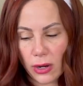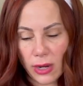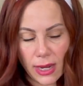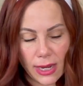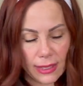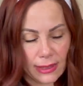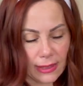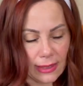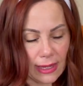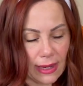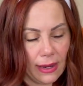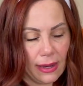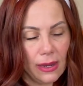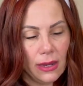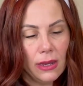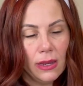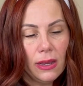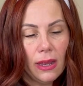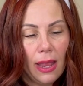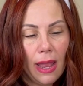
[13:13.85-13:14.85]
It's
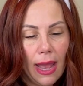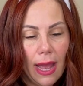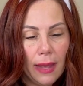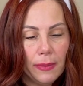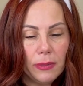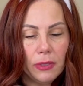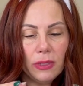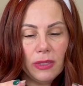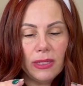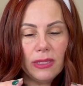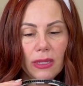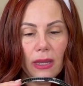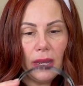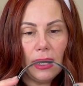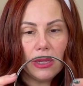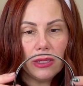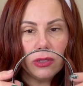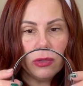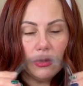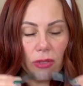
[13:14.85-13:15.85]
absolutely
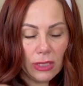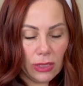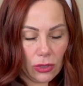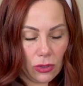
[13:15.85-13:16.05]
stunning. So this